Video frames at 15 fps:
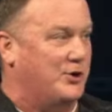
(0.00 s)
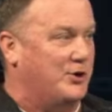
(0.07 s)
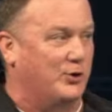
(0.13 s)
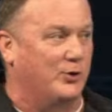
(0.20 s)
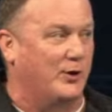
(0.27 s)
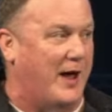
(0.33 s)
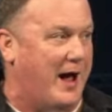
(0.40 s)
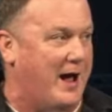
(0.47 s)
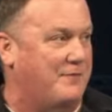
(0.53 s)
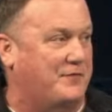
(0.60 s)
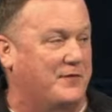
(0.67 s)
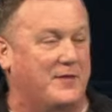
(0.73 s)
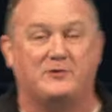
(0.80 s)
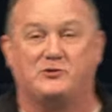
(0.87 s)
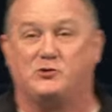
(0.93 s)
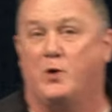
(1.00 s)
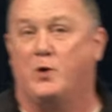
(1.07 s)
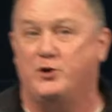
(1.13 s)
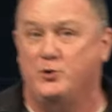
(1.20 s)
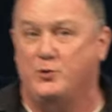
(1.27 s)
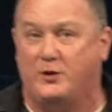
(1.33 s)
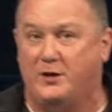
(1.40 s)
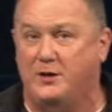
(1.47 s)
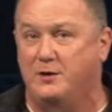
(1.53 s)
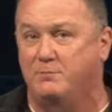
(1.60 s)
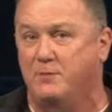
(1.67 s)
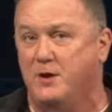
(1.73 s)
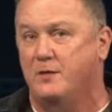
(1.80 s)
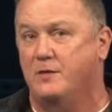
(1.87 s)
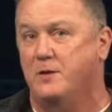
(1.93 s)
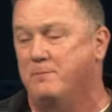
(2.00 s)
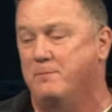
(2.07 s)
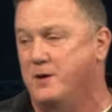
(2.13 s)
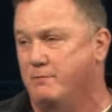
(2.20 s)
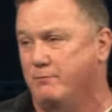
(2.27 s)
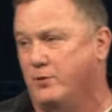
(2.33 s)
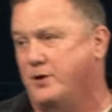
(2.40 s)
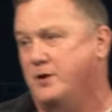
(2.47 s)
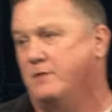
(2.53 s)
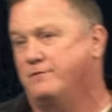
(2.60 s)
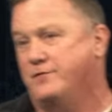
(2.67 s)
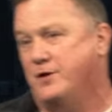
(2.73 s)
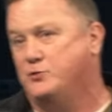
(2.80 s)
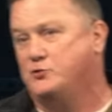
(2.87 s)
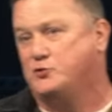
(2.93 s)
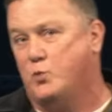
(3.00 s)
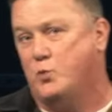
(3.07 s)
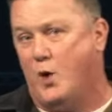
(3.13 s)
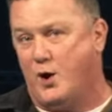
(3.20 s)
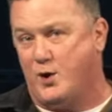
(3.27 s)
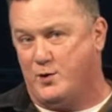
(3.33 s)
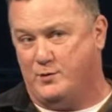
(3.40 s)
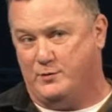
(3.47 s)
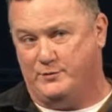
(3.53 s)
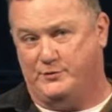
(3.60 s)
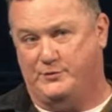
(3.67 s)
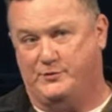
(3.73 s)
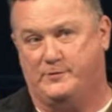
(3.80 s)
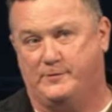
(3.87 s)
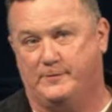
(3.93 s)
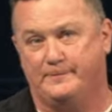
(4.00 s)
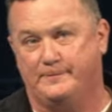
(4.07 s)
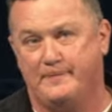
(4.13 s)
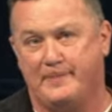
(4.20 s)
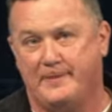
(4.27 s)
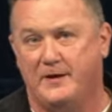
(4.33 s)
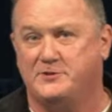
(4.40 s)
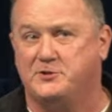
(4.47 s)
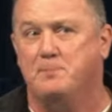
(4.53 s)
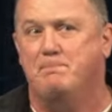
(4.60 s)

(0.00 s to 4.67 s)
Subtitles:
your life, and that's where you keep the memory of those words. It's a